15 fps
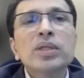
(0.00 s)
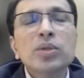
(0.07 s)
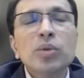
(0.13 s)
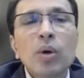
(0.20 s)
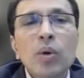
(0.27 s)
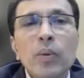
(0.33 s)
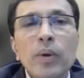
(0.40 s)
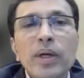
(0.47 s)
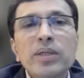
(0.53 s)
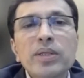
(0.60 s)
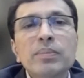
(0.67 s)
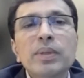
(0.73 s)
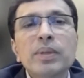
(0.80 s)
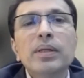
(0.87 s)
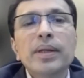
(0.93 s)
has always
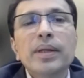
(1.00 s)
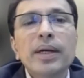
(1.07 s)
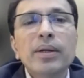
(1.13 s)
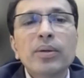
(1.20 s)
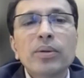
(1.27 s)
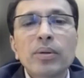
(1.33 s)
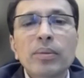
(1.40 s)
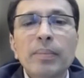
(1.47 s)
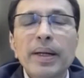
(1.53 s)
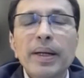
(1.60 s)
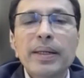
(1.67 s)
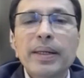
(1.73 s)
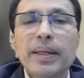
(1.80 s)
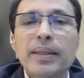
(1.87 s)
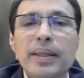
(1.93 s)
been trying to
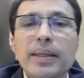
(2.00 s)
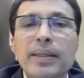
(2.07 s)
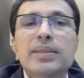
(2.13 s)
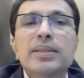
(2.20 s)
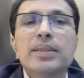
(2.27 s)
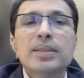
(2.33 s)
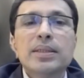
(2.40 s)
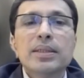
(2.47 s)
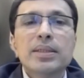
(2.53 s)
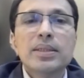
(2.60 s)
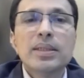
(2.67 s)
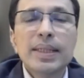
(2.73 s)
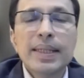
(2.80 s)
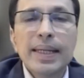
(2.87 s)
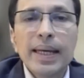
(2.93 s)
maintain the
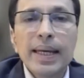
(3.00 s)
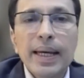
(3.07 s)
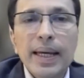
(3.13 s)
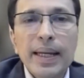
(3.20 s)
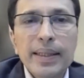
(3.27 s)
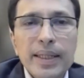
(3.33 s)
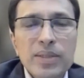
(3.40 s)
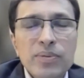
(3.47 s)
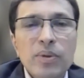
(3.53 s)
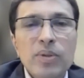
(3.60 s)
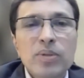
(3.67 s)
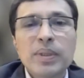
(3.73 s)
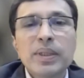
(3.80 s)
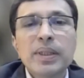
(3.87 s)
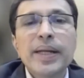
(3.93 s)
consistency, and that's what's
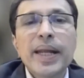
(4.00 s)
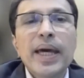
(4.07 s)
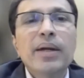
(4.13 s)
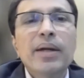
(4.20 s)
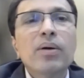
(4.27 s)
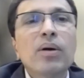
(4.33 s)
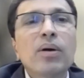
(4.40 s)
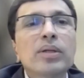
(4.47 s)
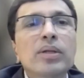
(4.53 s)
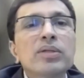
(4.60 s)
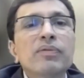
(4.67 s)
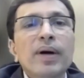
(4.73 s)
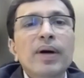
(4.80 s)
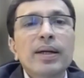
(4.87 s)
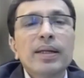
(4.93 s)
been the track record of this
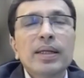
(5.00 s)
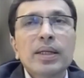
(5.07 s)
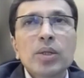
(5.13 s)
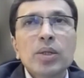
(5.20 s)
fund.